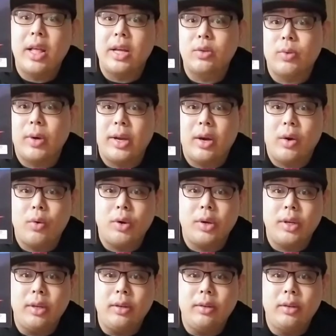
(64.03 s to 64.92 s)
that's why I
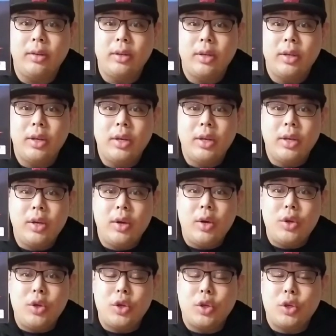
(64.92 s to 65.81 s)
ordered it.
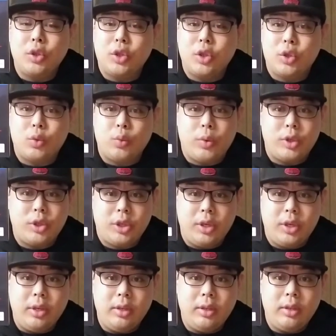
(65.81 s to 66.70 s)
You could just switch
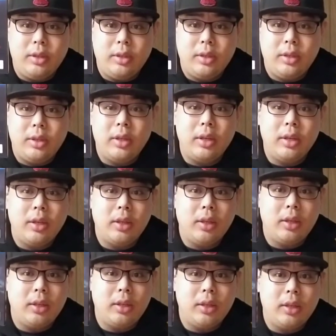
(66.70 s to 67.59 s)
it,
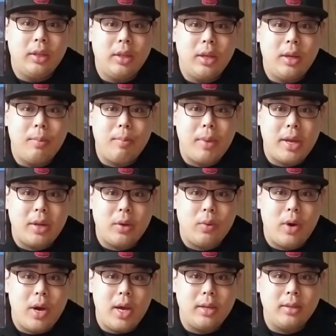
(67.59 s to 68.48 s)

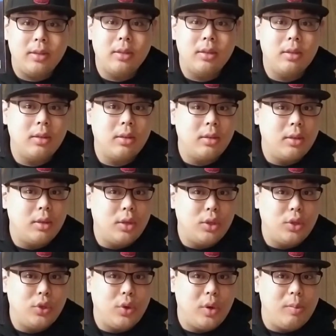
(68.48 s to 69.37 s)
Pennywise,
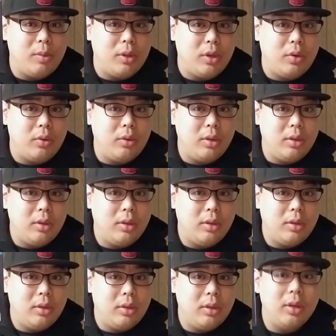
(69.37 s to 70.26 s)
to a balloon,
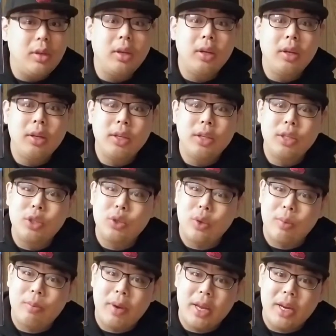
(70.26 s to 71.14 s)

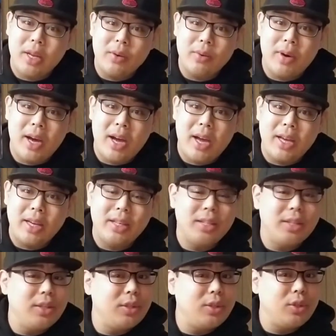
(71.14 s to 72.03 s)
to a Pennywise,
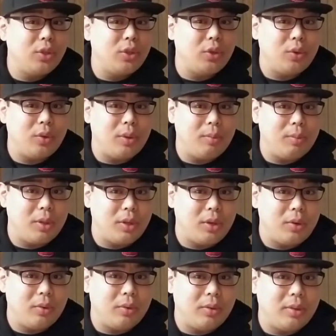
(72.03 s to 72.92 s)
to the
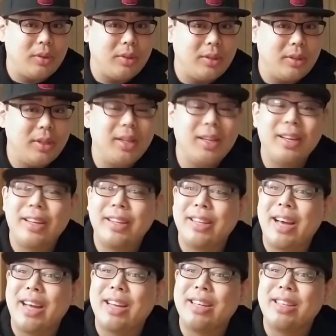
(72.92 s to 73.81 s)
balloon.
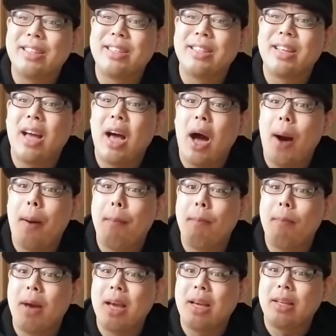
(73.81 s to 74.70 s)
That is
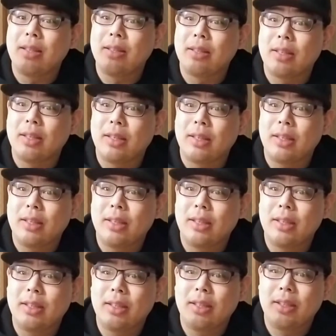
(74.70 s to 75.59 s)
amazing.
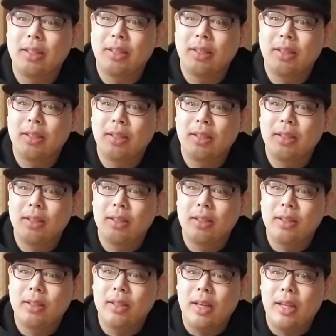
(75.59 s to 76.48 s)

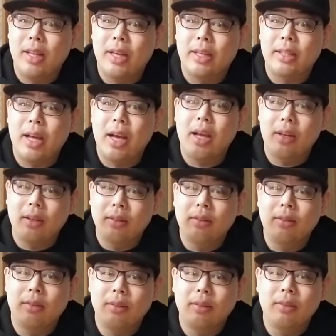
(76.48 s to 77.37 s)
I like that.
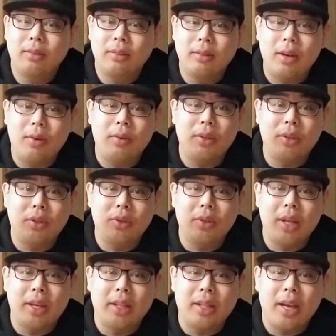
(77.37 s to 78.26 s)
I really do
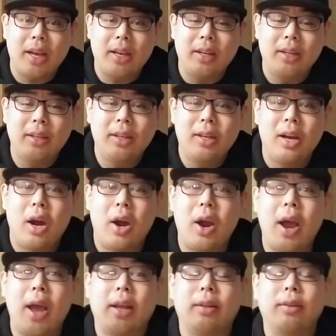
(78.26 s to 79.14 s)
like that. All
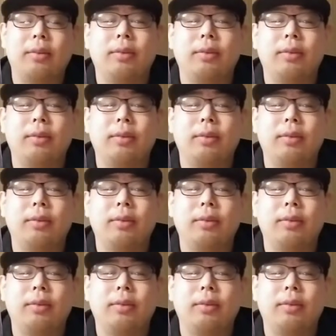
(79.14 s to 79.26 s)
right.